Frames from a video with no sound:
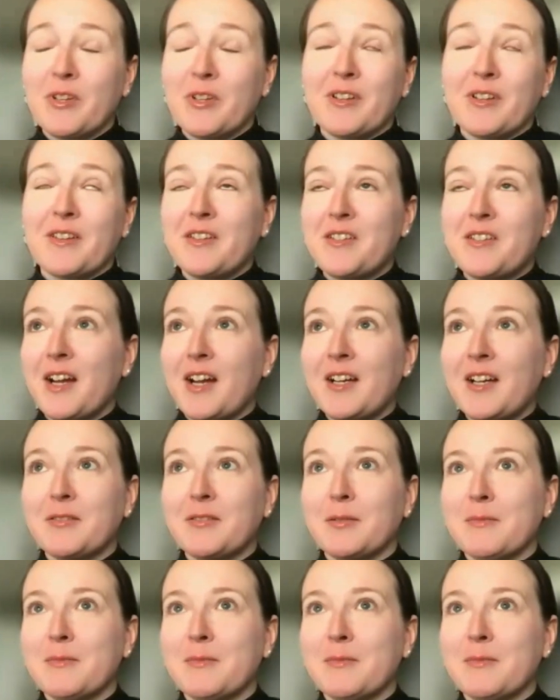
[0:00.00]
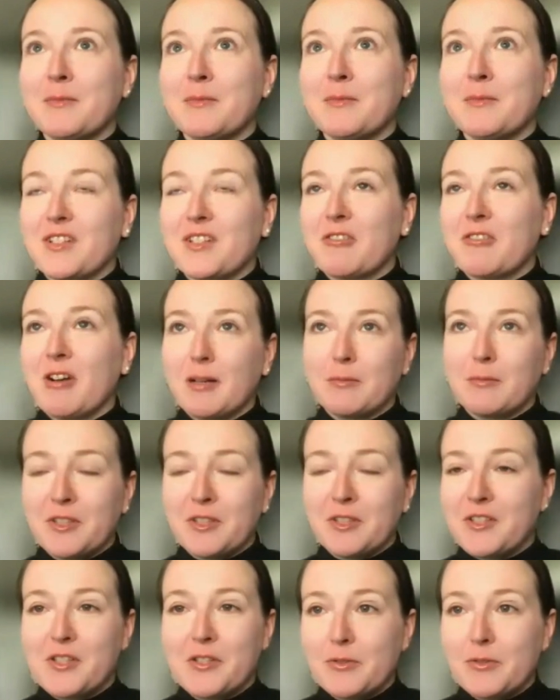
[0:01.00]
Well, and the dining room is just
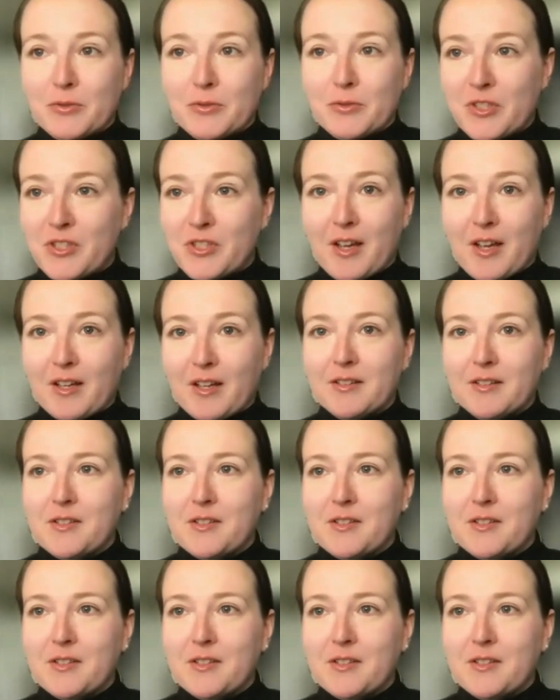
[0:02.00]
incredible. It's a huge set.